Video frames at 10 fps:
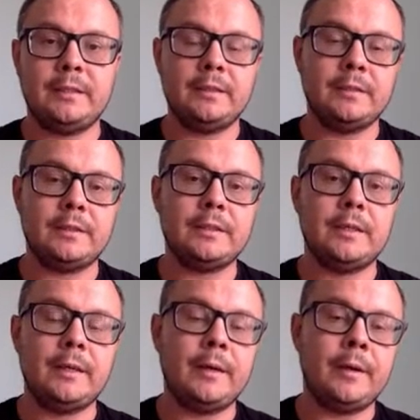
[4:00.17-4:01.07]

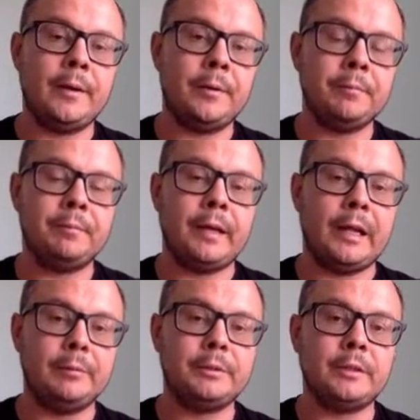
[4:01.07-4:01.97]
sentence
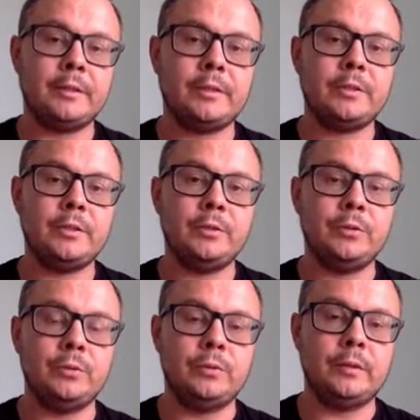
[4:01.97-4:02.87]
helps us
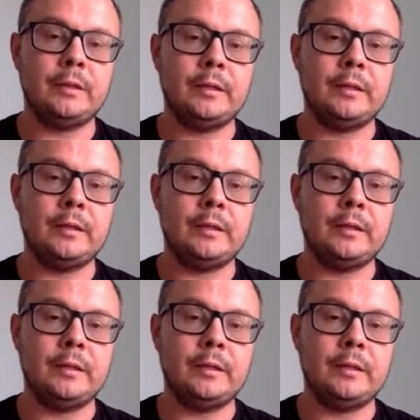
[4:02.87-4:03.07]
to